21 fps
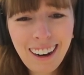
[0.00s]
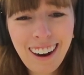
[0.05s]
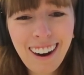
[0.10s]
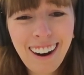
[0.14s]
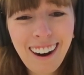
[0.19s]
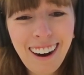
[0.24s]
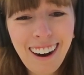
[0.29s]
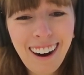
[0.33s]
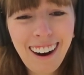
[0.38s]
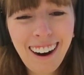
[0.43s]

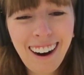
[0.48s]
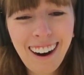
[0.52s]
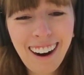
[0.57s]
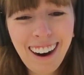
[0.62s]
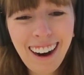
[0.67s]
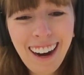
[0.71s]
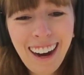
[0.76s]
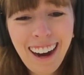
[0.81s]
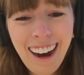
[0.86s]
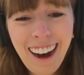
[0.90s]

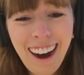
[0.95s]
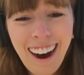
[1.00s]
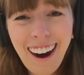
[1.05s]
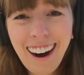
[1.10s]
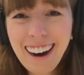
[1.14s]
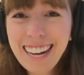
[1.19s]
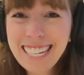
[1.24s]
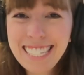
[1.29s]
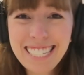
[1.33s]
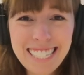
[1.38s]

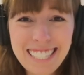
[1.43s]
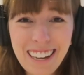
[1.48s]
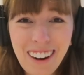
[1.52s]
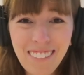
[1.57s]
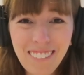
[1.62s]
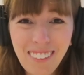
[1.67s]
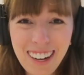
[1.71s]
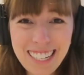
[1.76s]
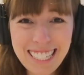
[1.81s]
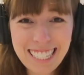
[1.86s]
Oh, she's so
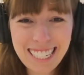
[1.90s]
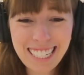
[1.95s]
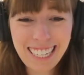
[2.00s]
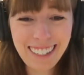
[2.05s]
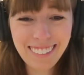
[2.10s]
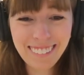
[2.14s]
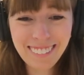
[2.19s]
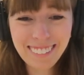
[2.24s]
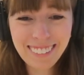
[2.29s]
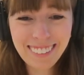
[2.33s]

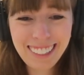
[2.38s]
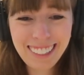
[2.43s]
positive.